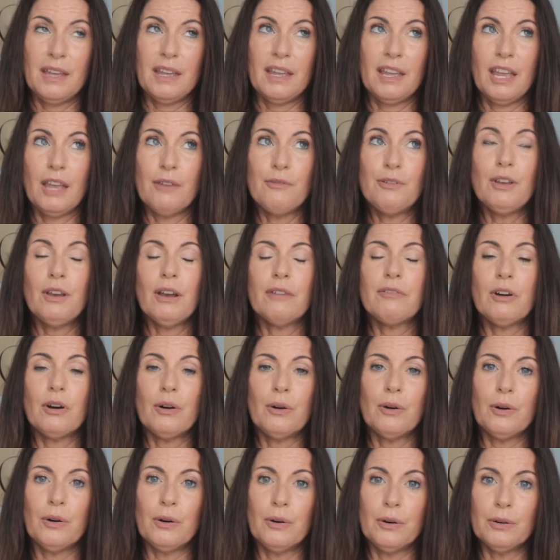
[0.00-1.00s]
If you have a
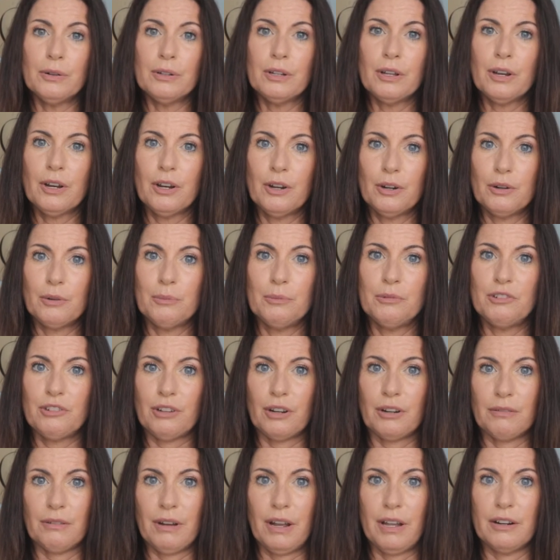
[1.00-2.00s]
whole home
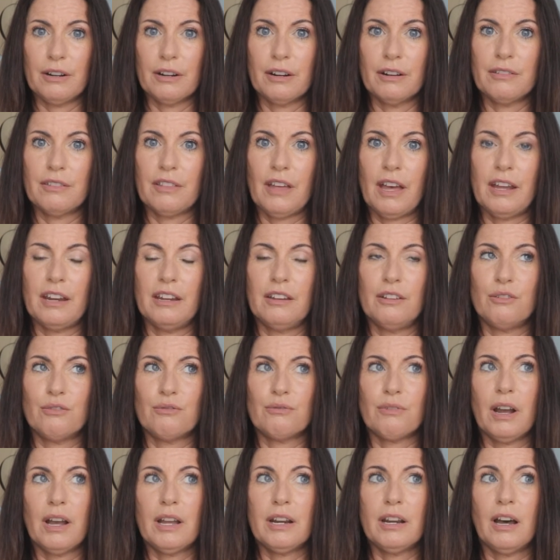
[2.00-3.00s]
generator that is
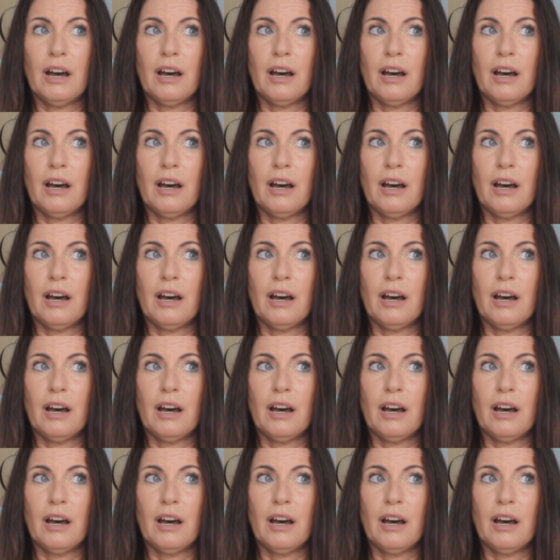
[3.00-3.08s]
run